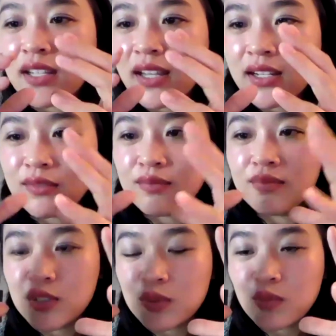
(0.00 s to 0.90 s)
it kind of
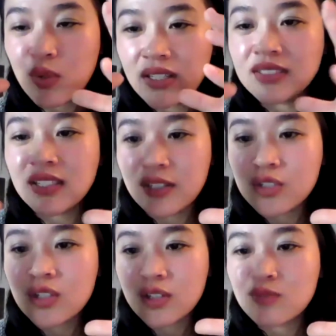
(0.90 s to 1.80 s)
swells and
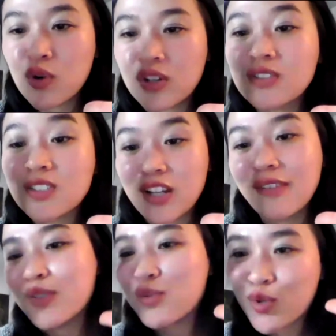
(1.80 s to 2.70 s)
there's more
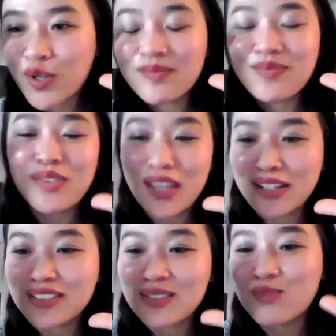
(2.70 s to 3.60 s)
stuff, there's more
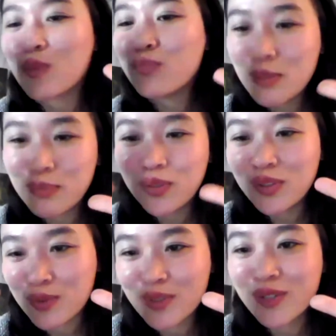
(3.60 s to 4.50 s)
things, more people
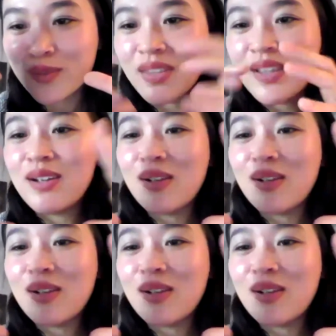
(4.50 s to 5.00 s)
in the room